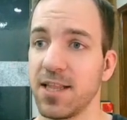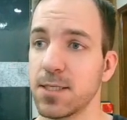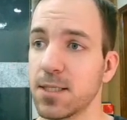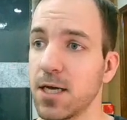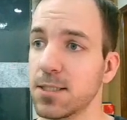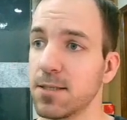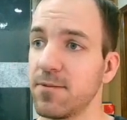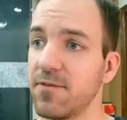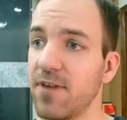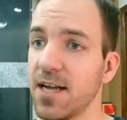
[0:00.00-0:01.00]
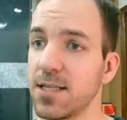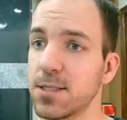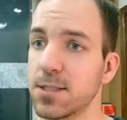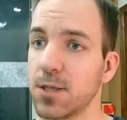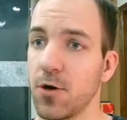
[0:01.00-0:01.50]
this custom defined
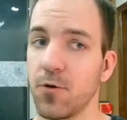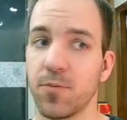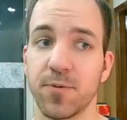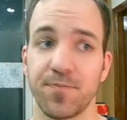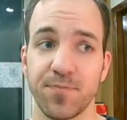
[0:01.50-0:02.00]
scope,